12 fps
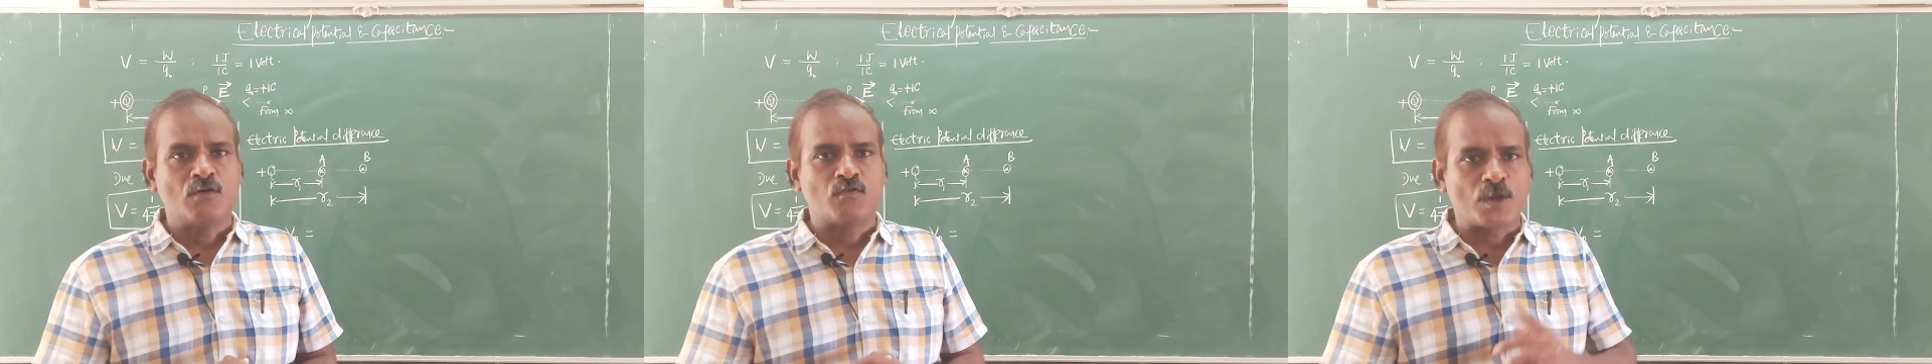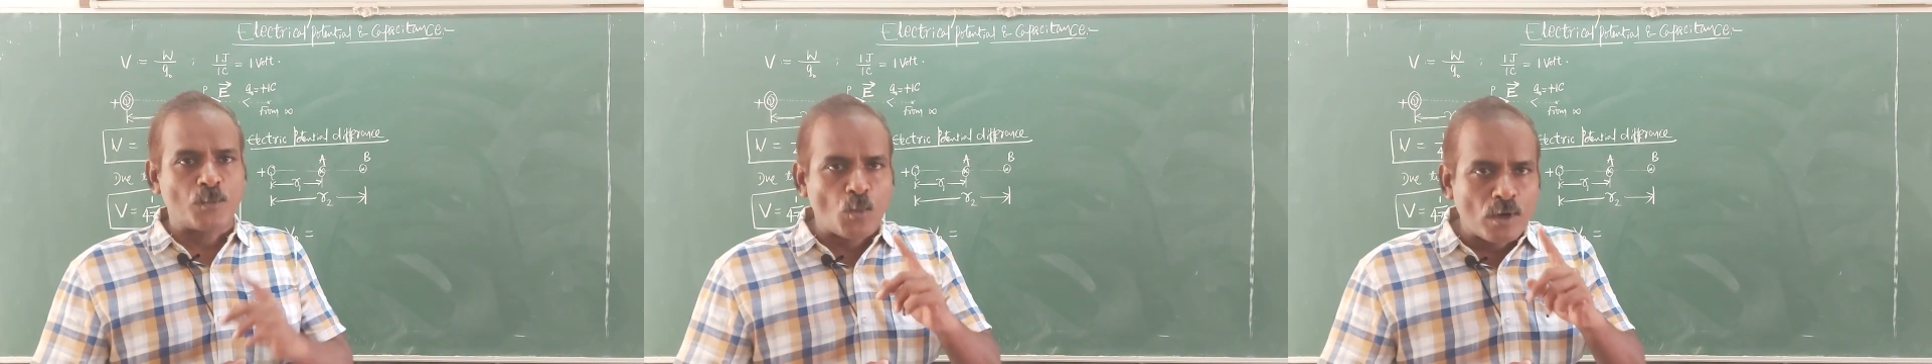
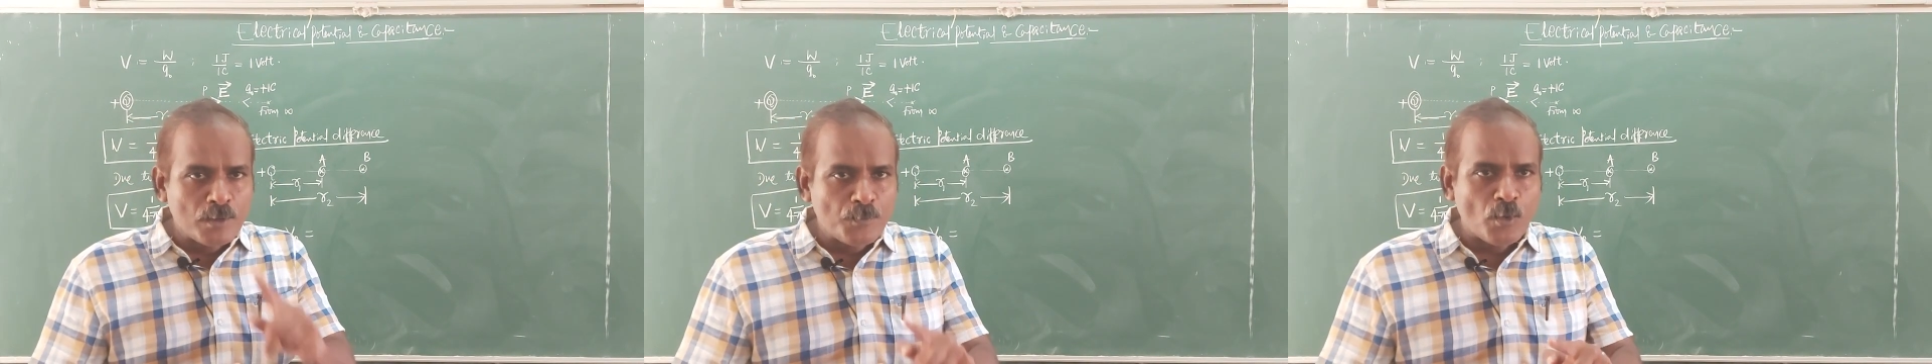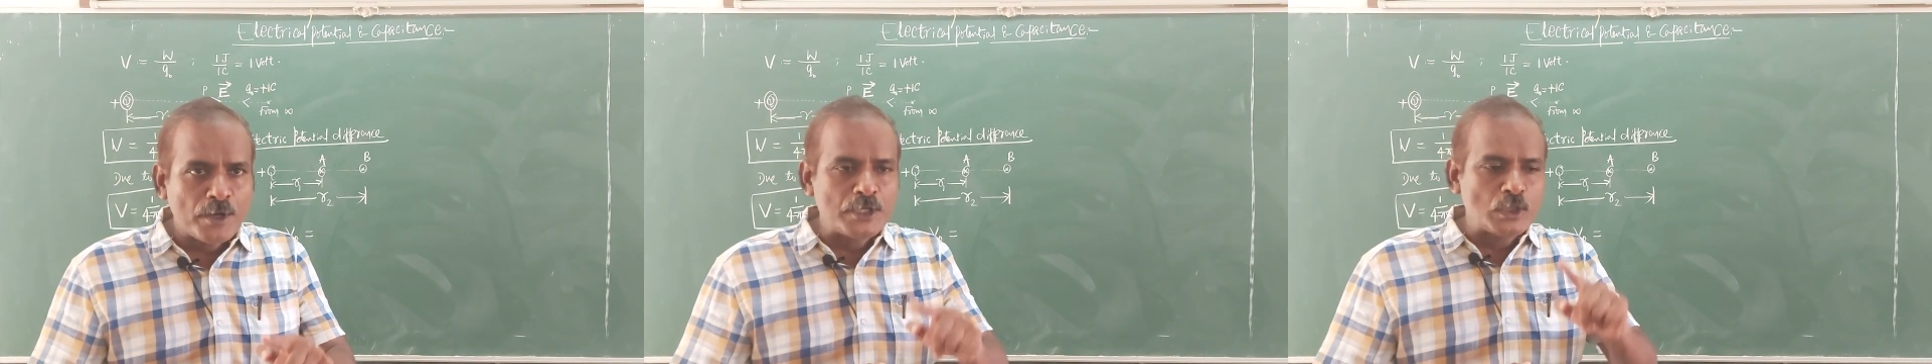from one
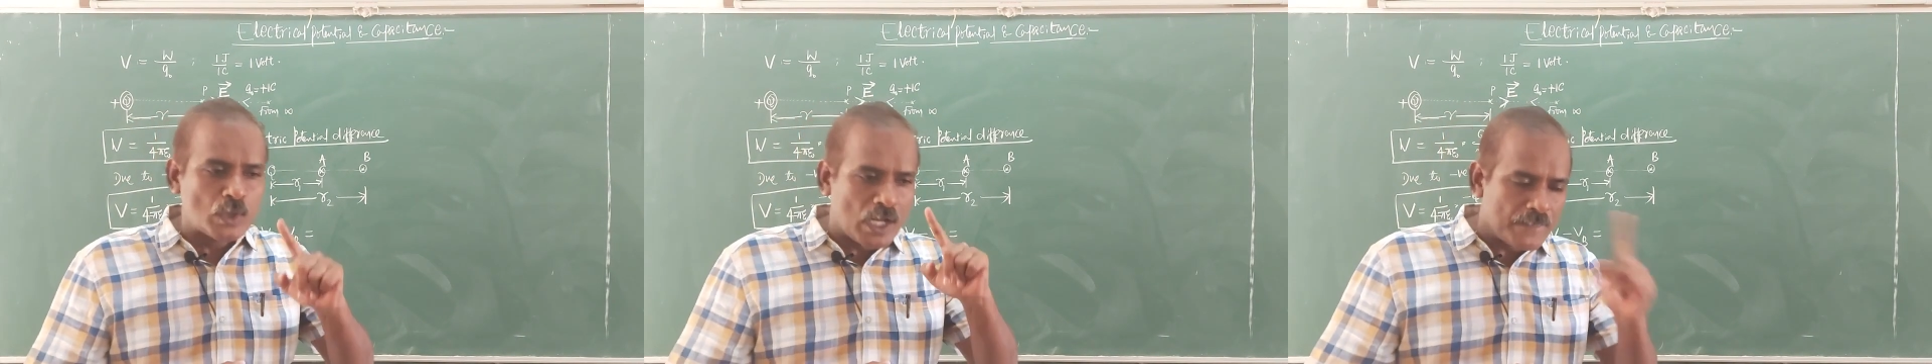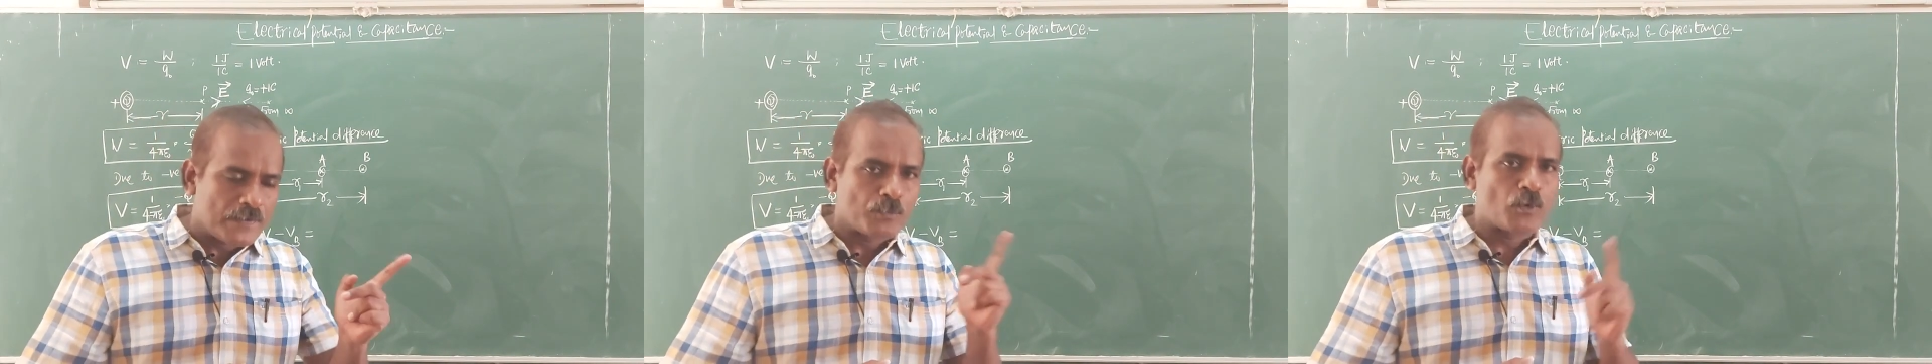point to
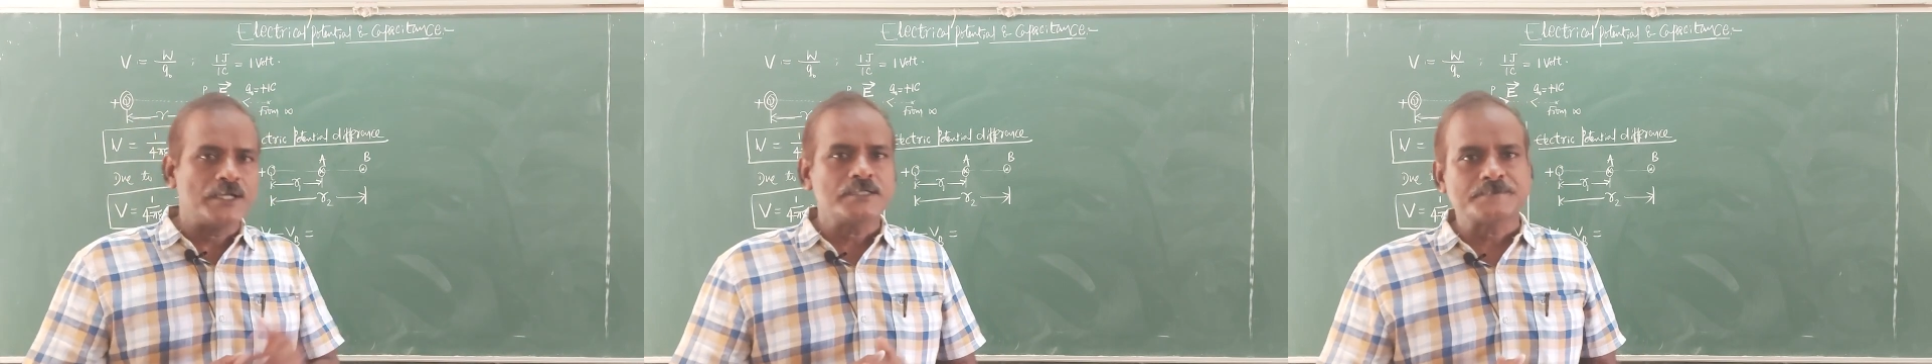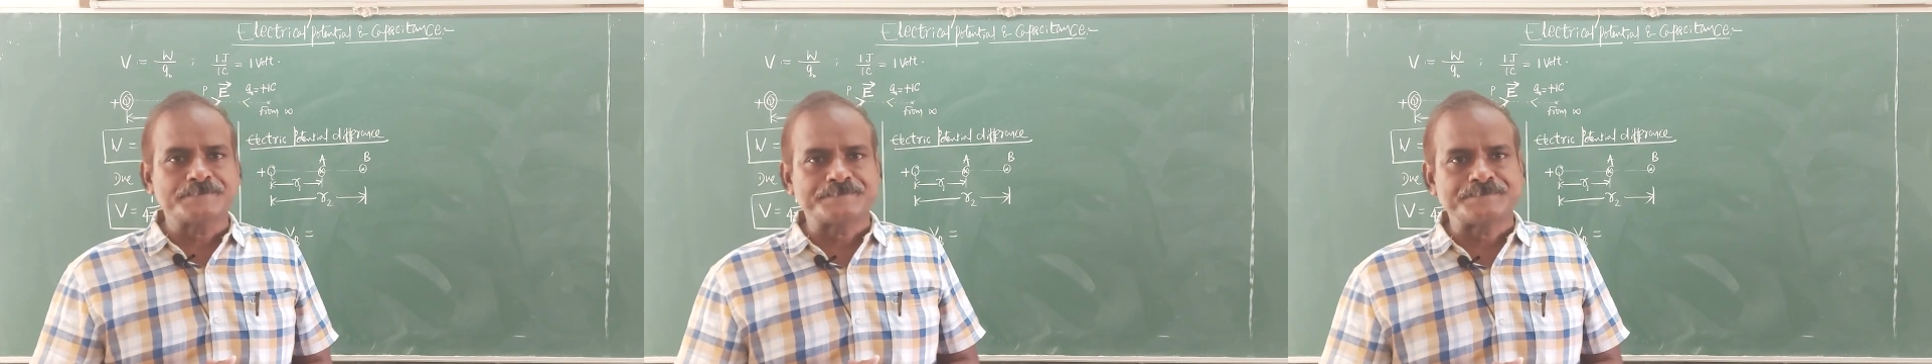another point
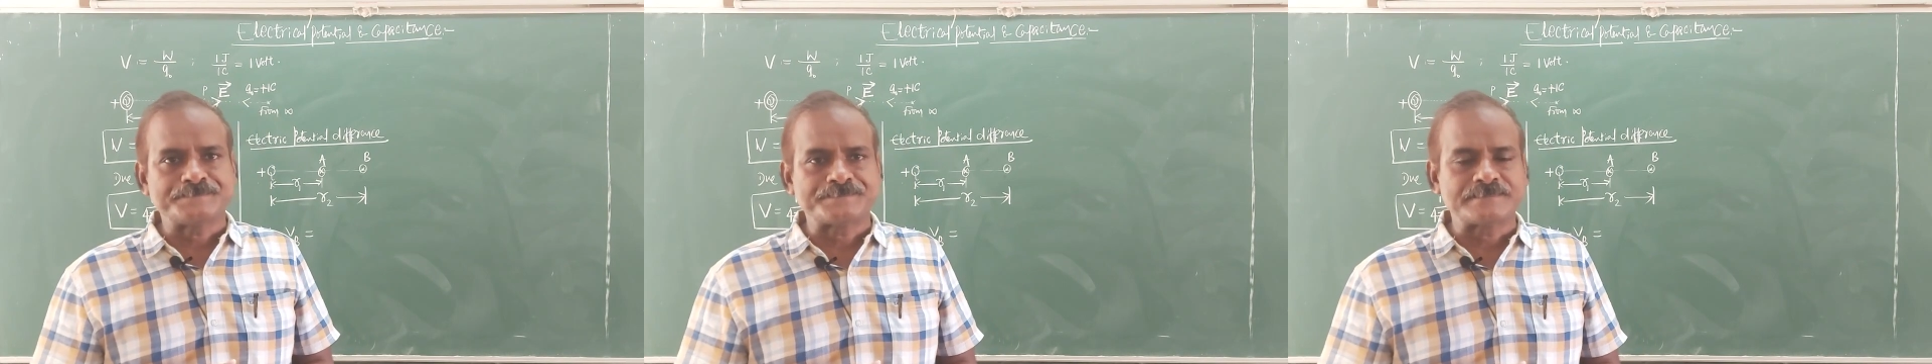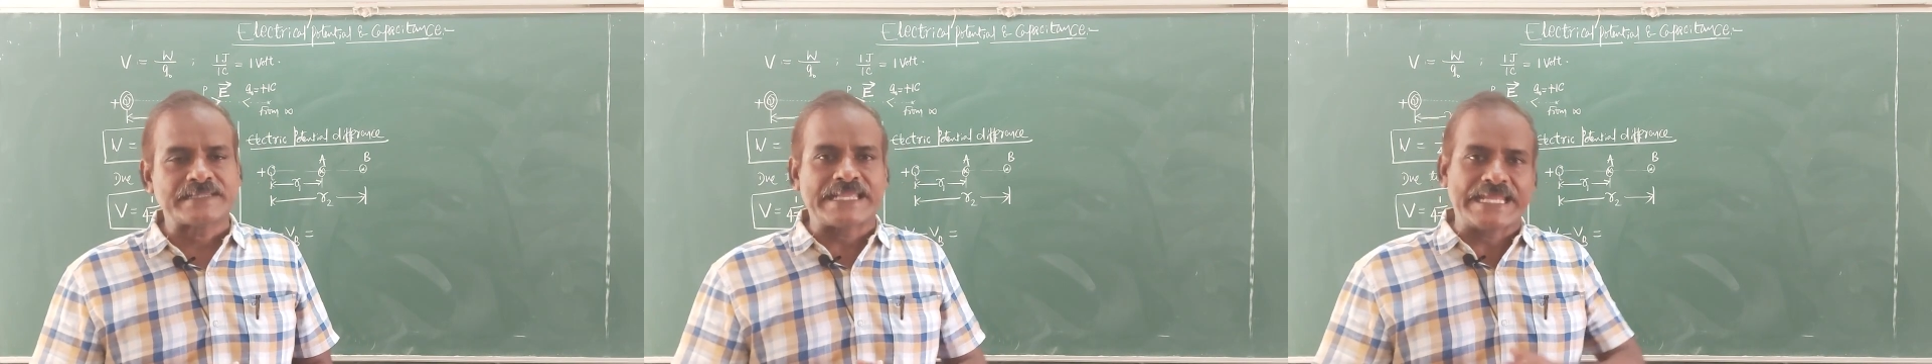
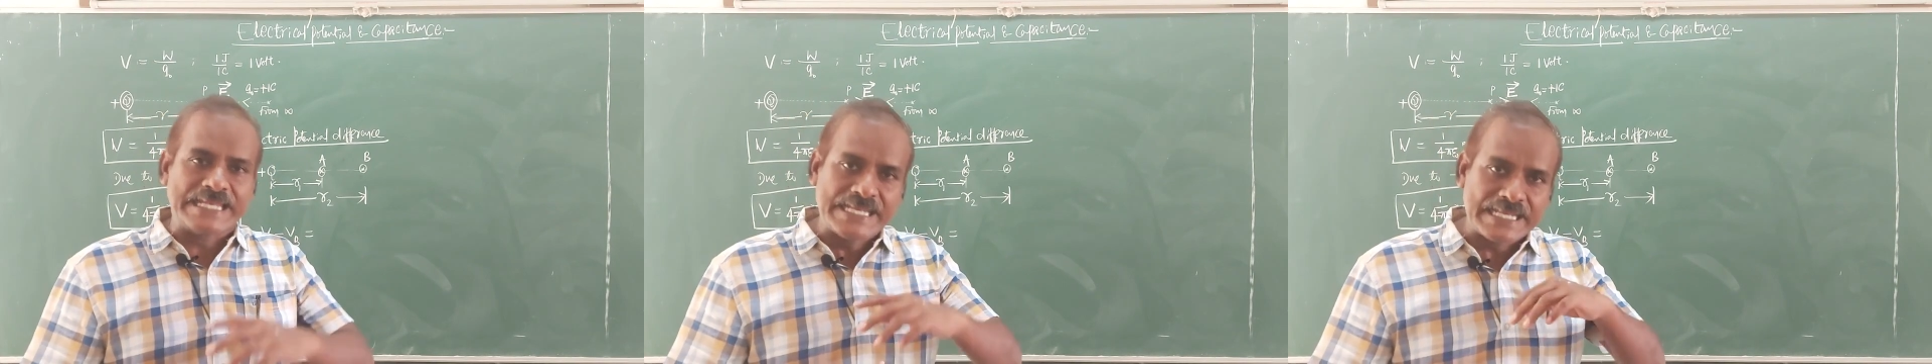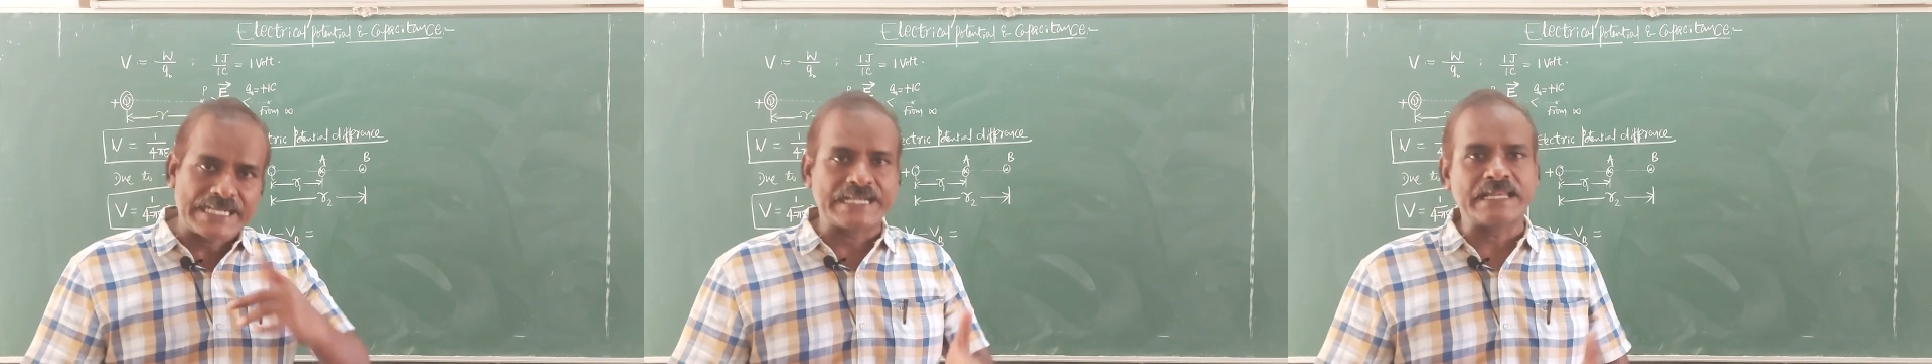in an
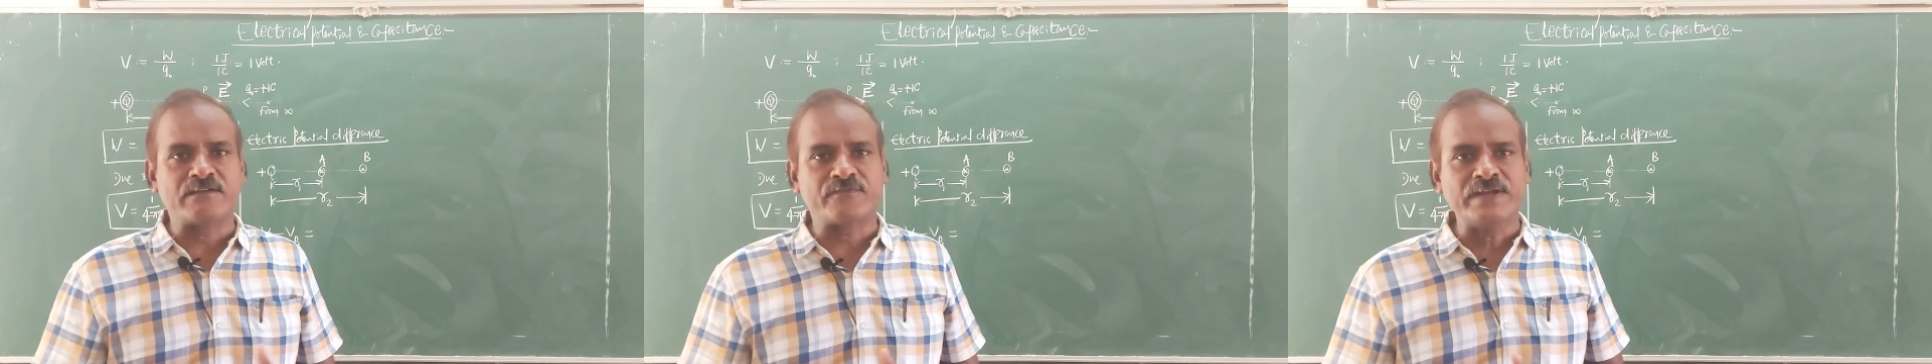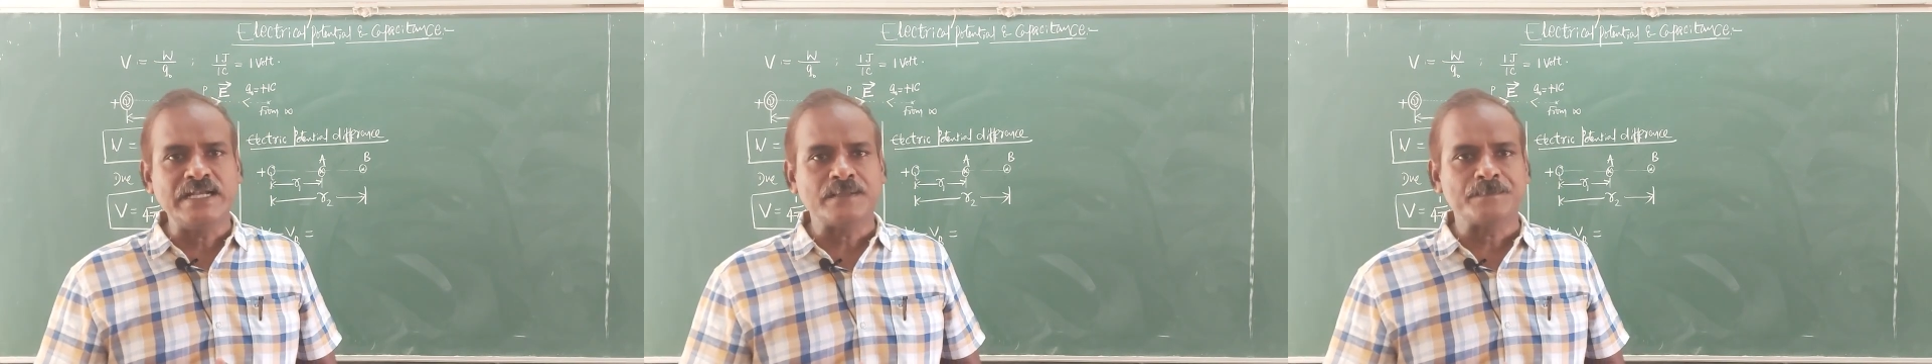electric
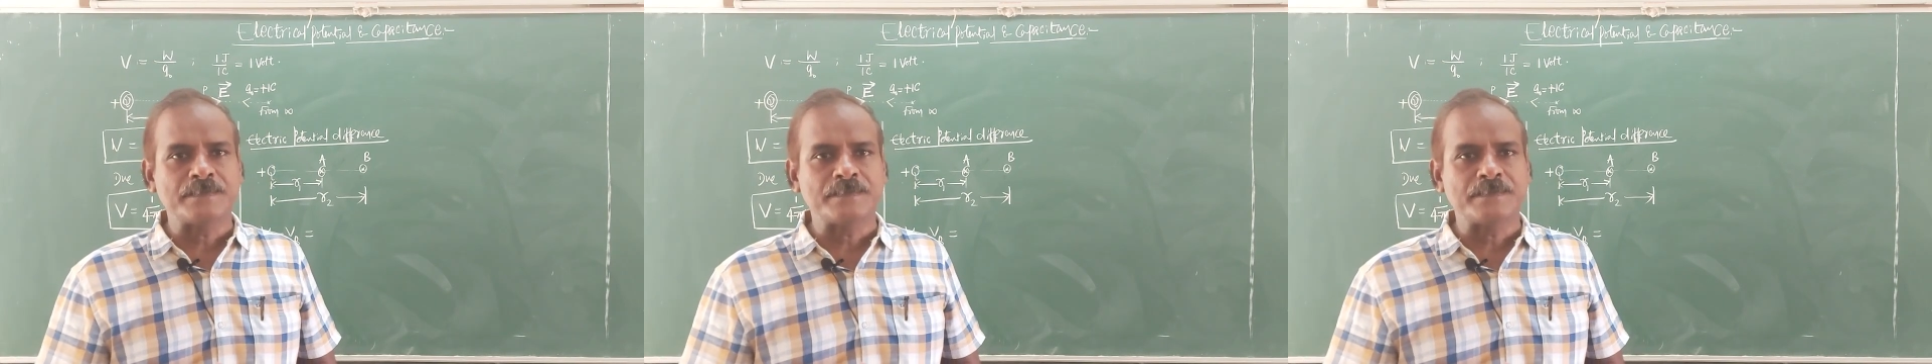field